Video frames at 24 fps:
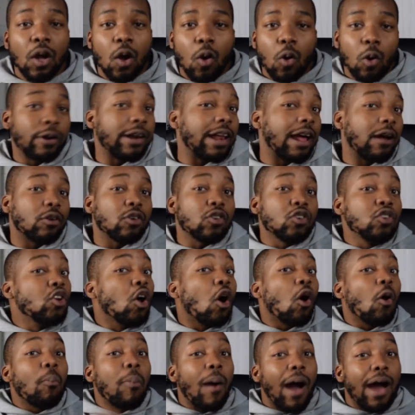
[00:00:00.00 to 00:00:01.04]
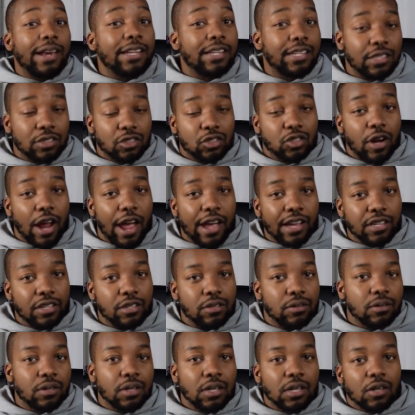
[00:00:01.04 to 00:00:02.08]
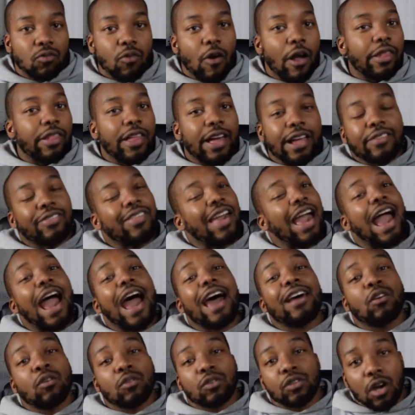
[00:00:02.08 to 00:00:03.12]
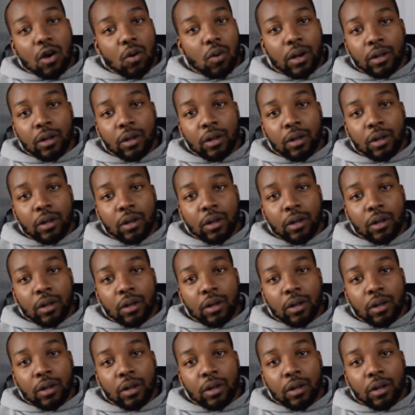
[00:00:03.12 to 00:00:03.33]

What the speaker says: or now nobody can track you, right? Like that, I don't know.